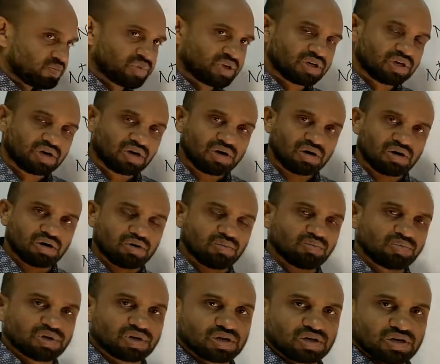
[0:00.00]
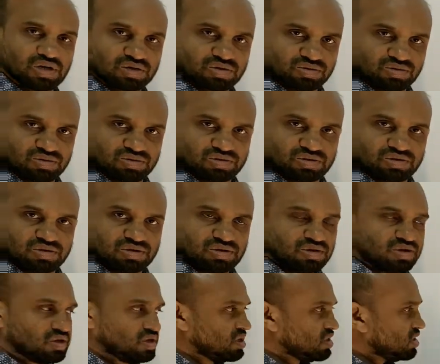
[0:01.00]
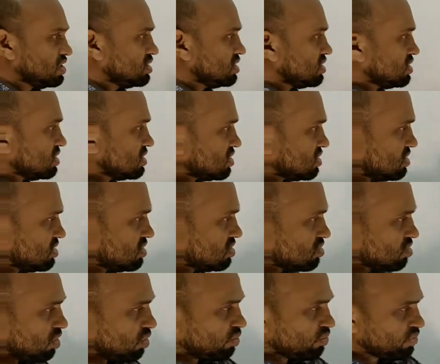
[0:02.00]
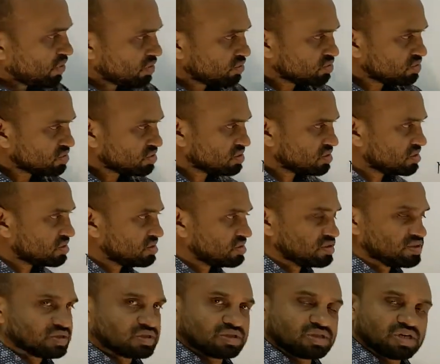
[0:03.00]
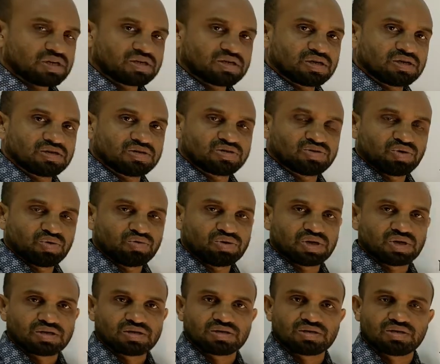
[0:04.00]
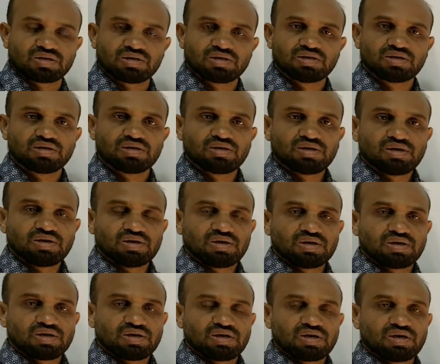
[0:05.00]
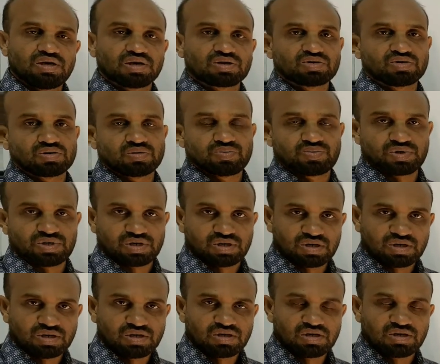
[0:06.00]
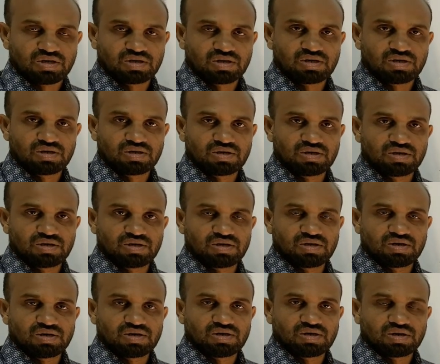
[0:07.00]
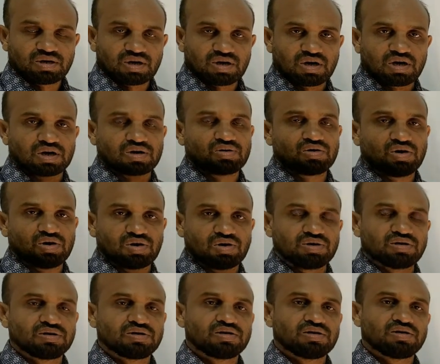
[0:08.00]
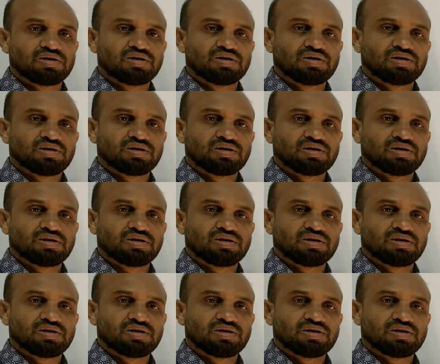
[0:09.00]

pair of electrons. The compounds that can donate electron pair are called